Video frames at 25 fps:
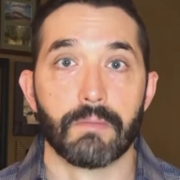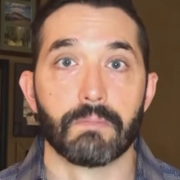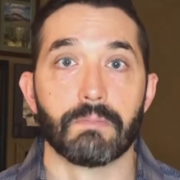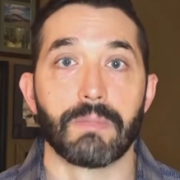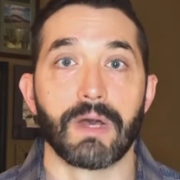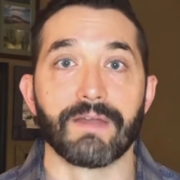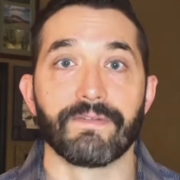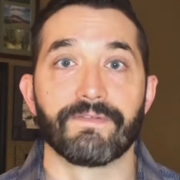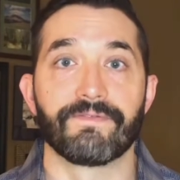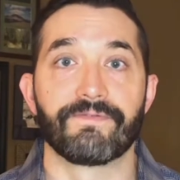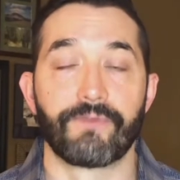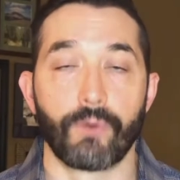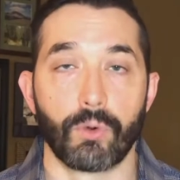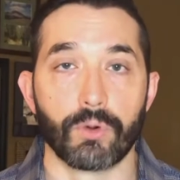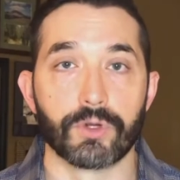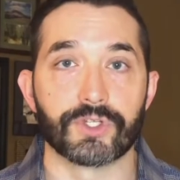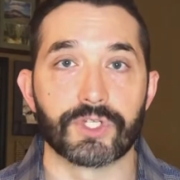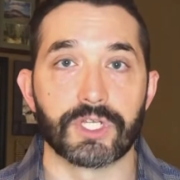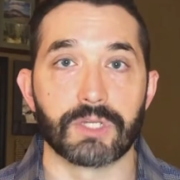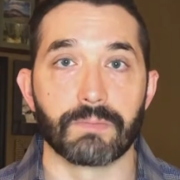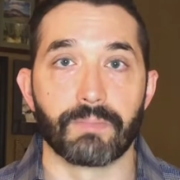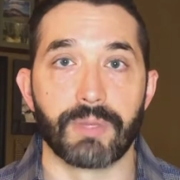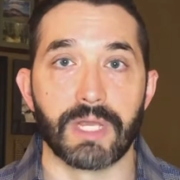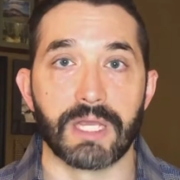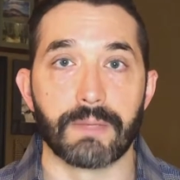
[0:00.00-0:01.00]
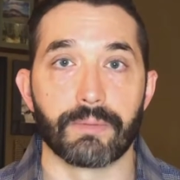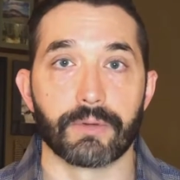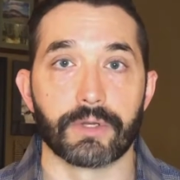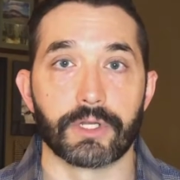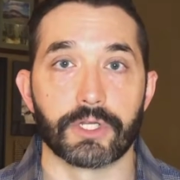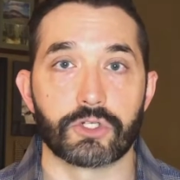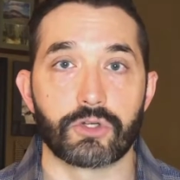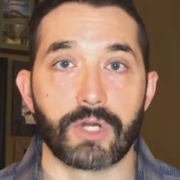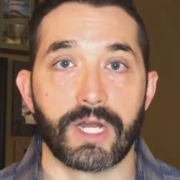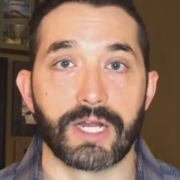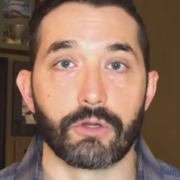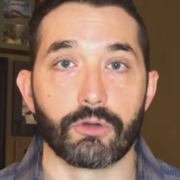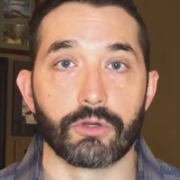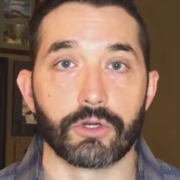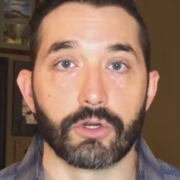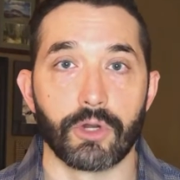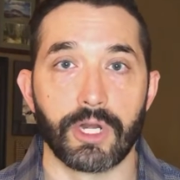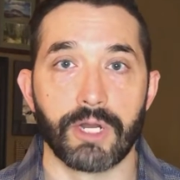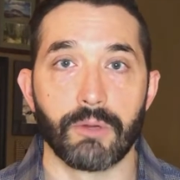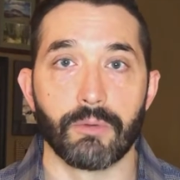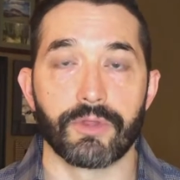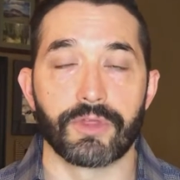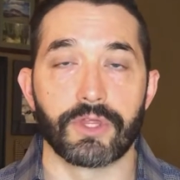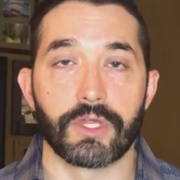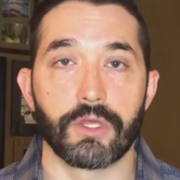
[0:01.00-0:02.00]
By forcing people to try to
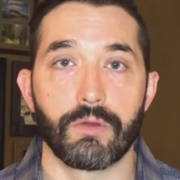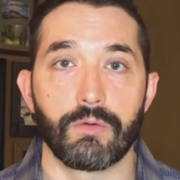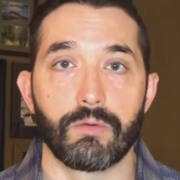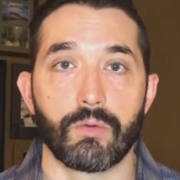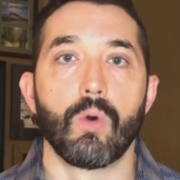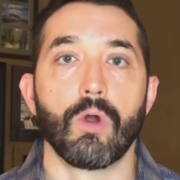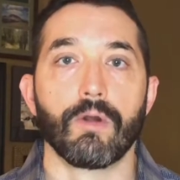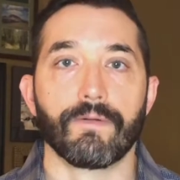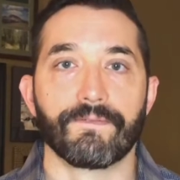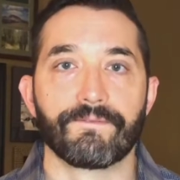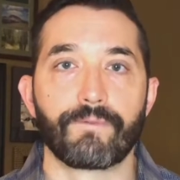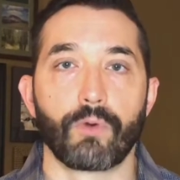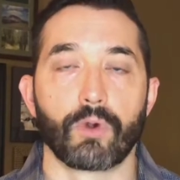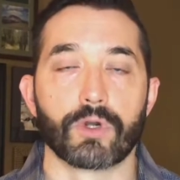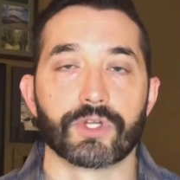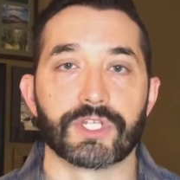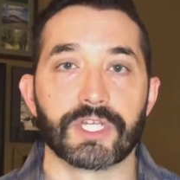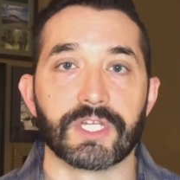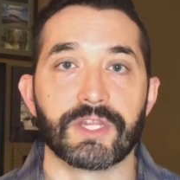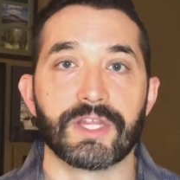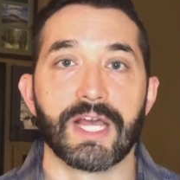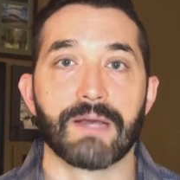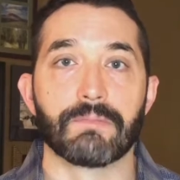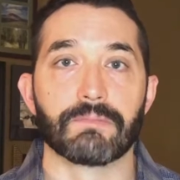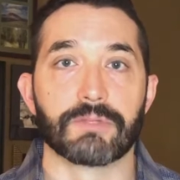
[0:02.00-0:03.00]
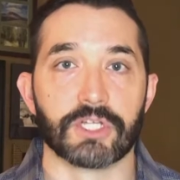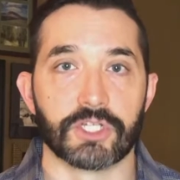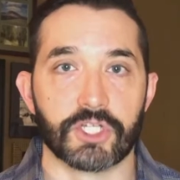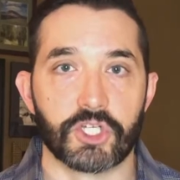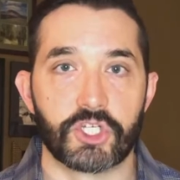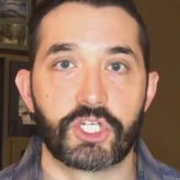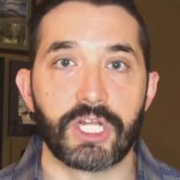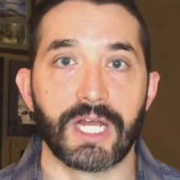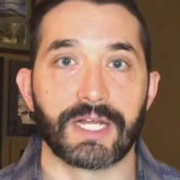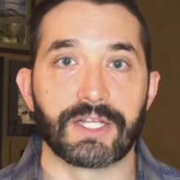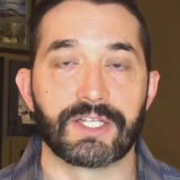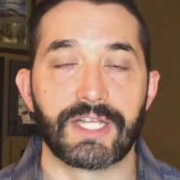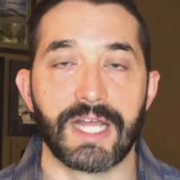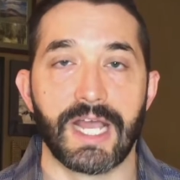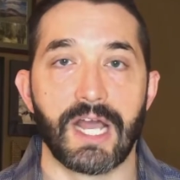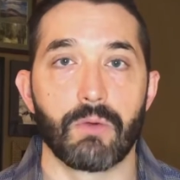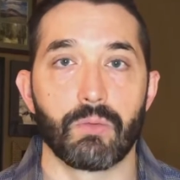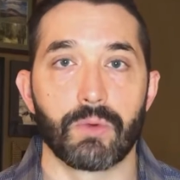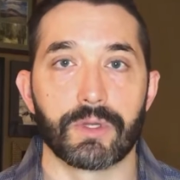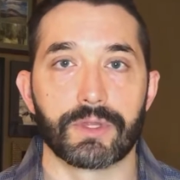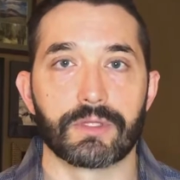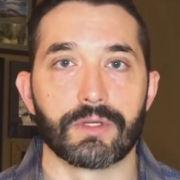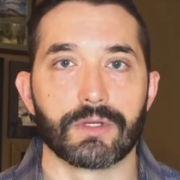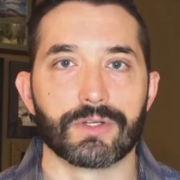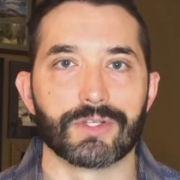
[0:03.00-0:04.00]
agree with you or forcing them to shut down
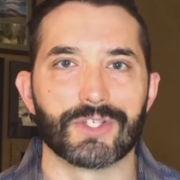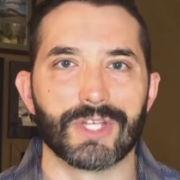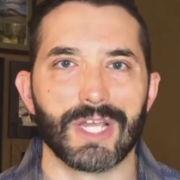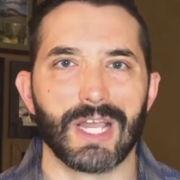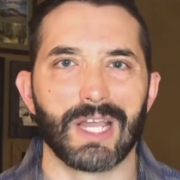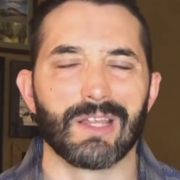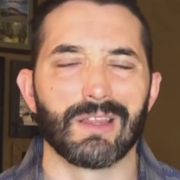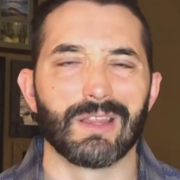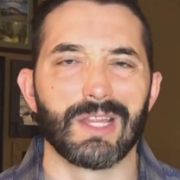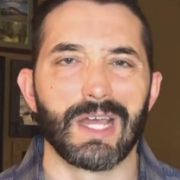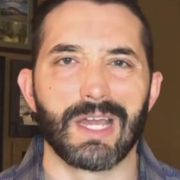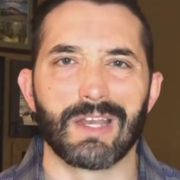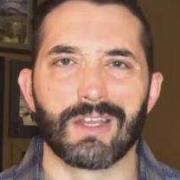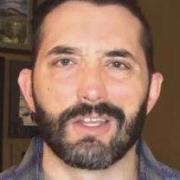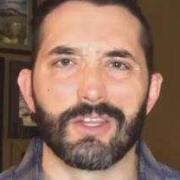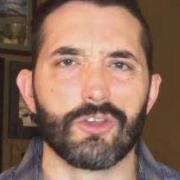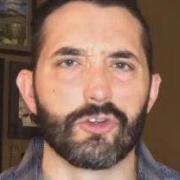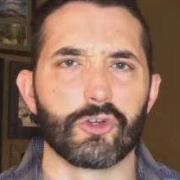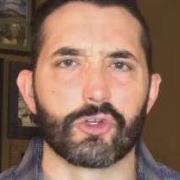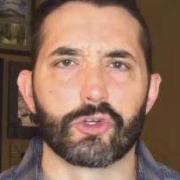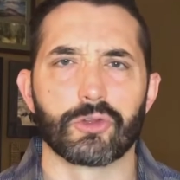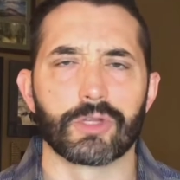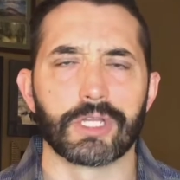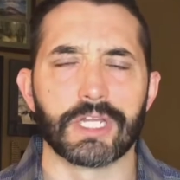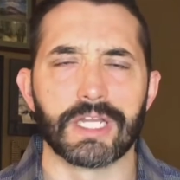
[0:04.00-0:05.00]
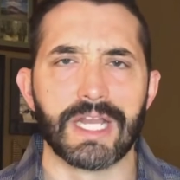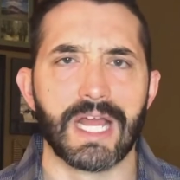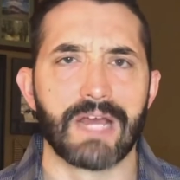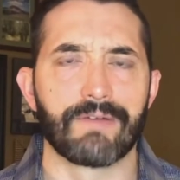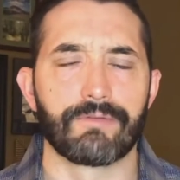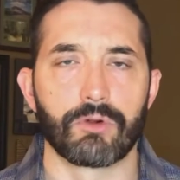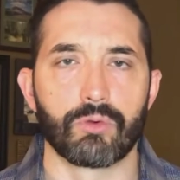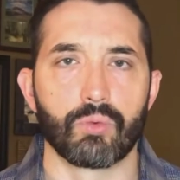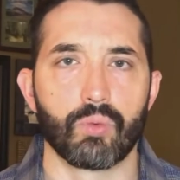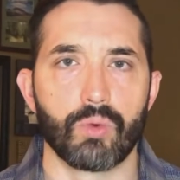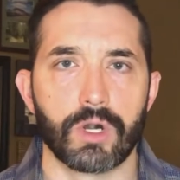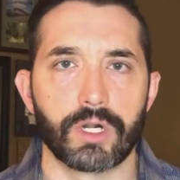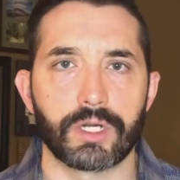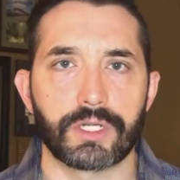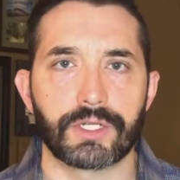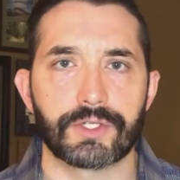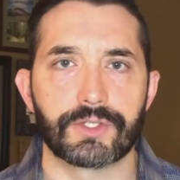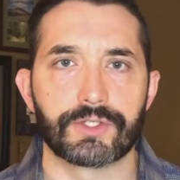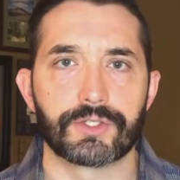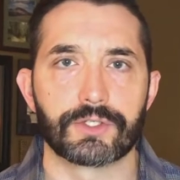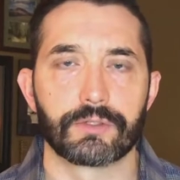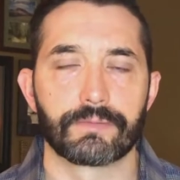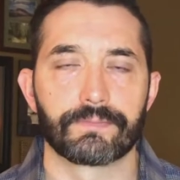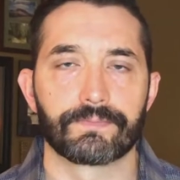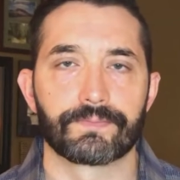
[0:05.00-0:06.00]
what they're saying, that usually never
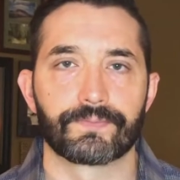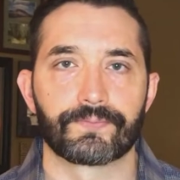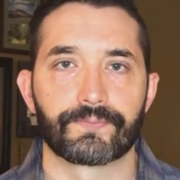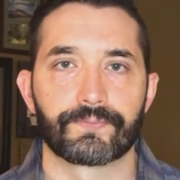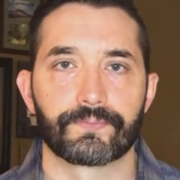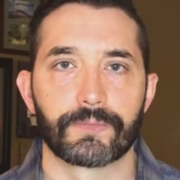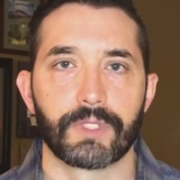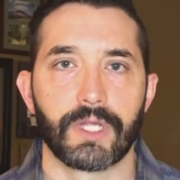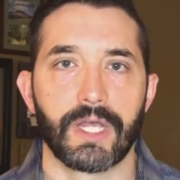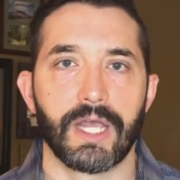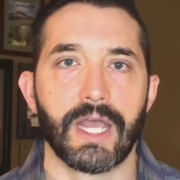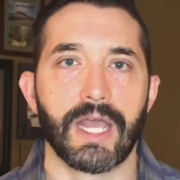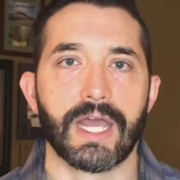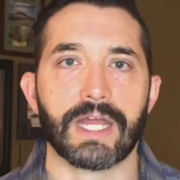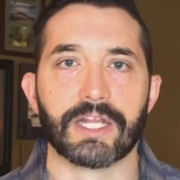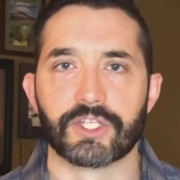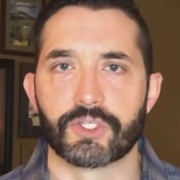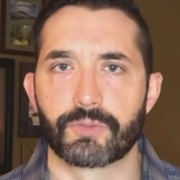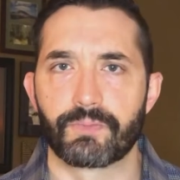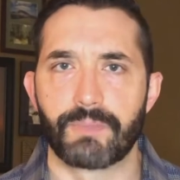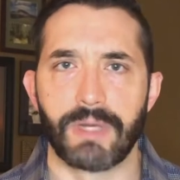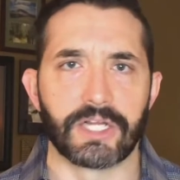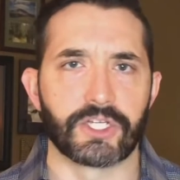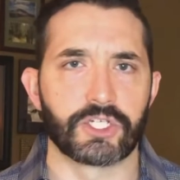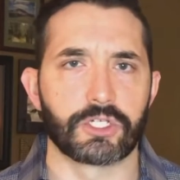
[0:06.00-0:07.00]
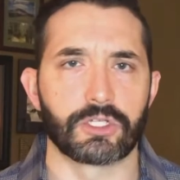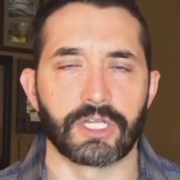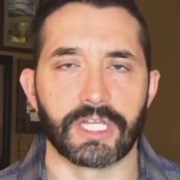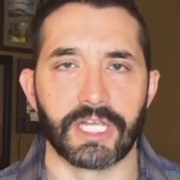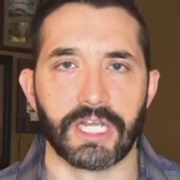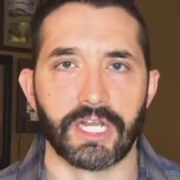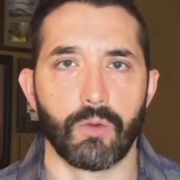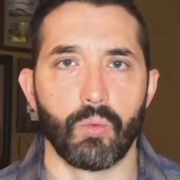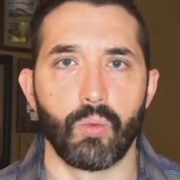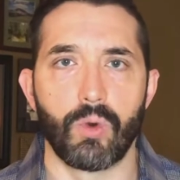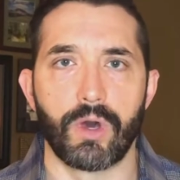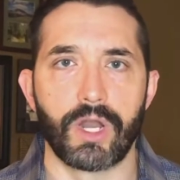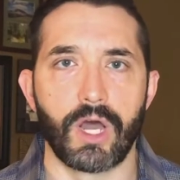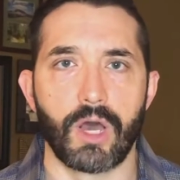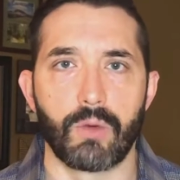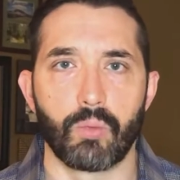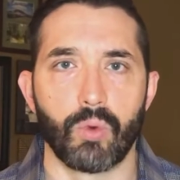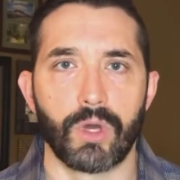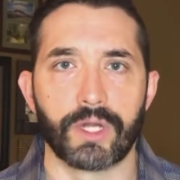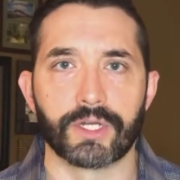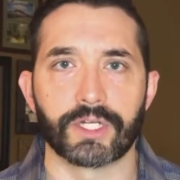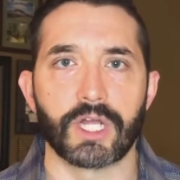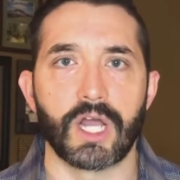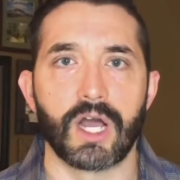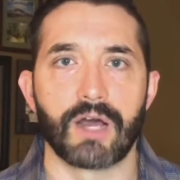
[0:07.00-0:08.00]
works. And especially in a
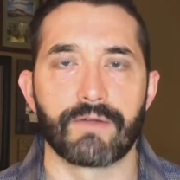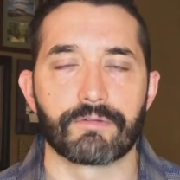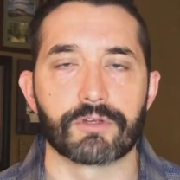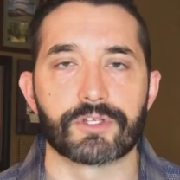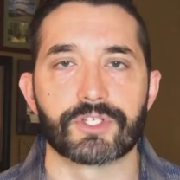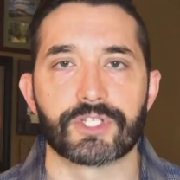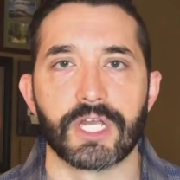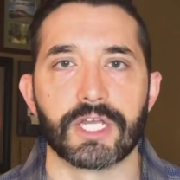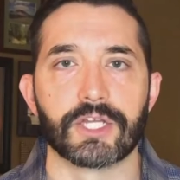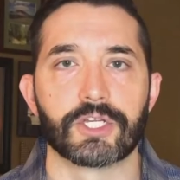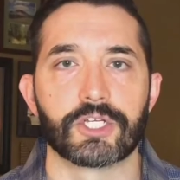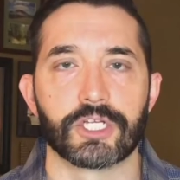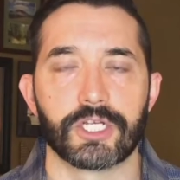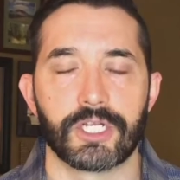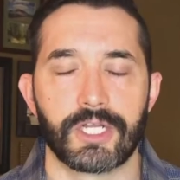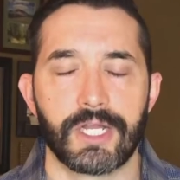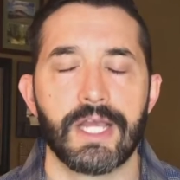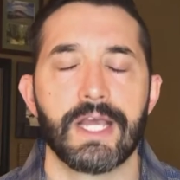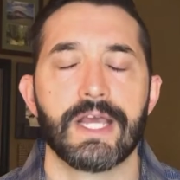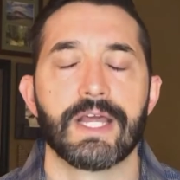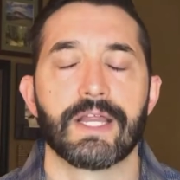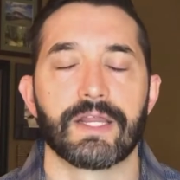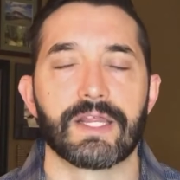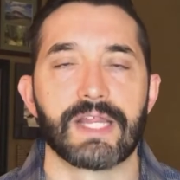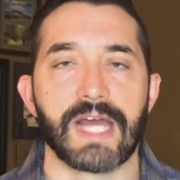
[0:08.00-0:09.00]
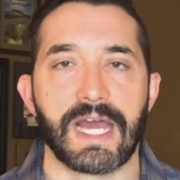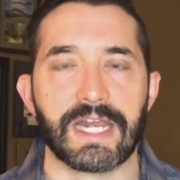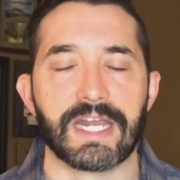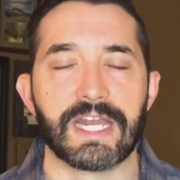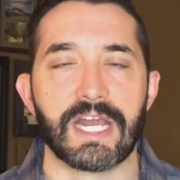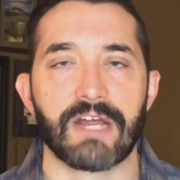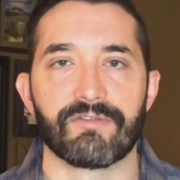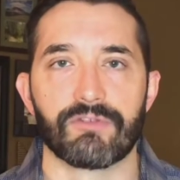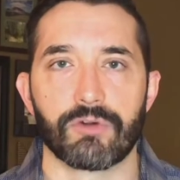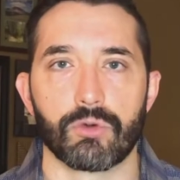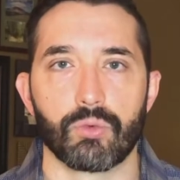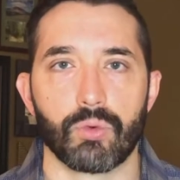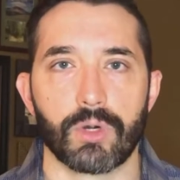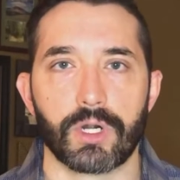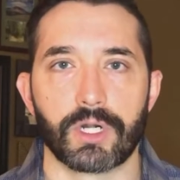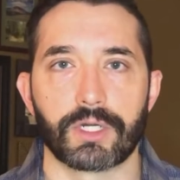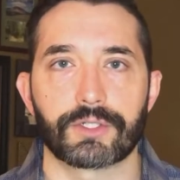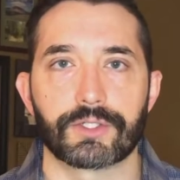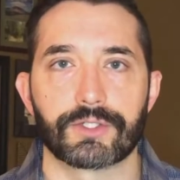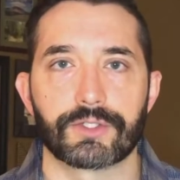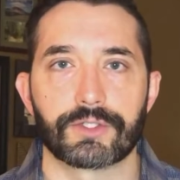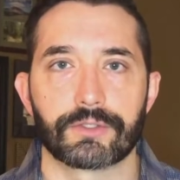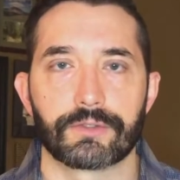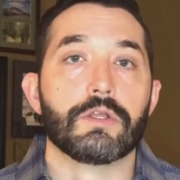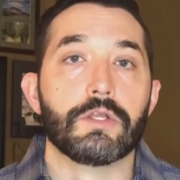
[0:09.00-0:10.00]
one-on-one conversation, that never
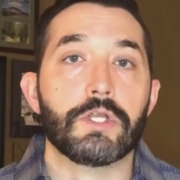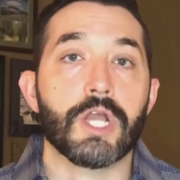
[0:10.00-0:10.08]
works.